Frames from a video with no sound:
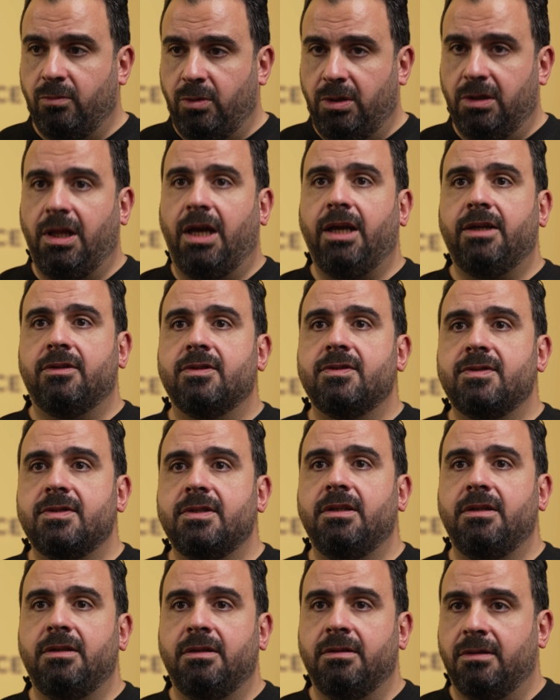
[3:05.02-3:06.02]
like to
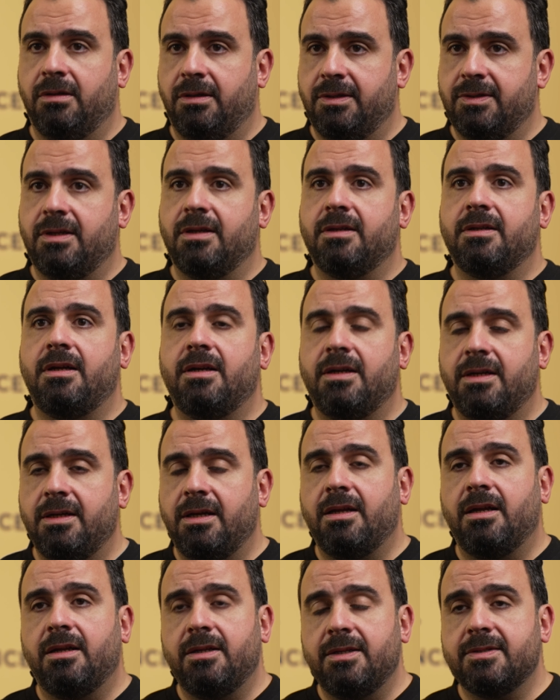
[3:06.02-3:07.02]
see as
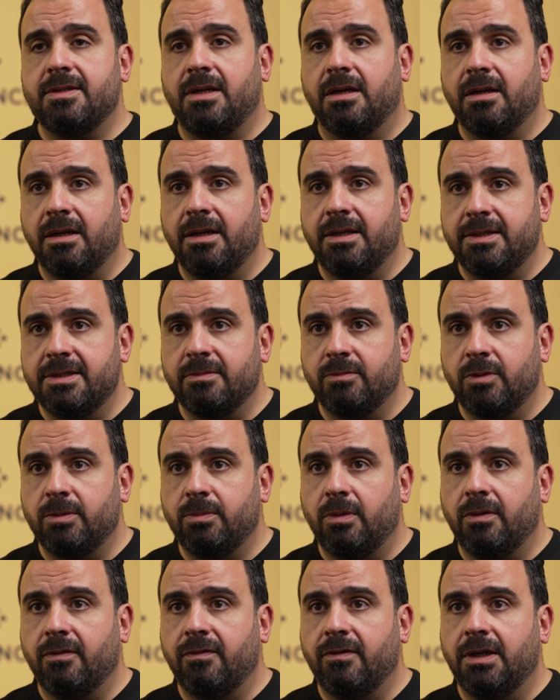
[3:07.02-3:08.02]
our customer
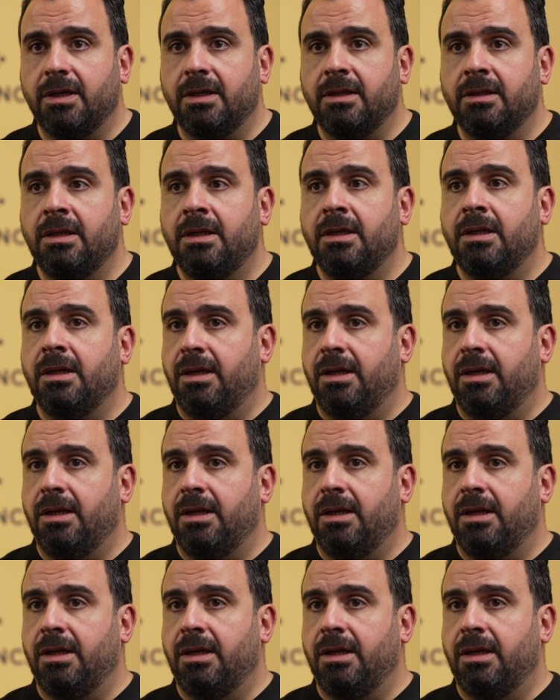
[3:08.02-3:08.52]
profile.